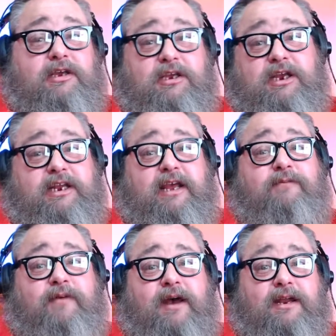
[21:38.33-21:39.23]
You didn't
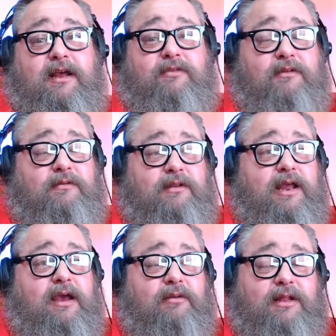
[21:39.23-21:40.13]
find nothing.
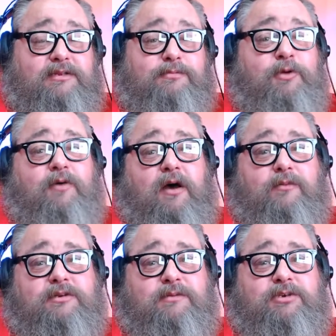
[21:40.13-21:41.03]
Now, let's move on with some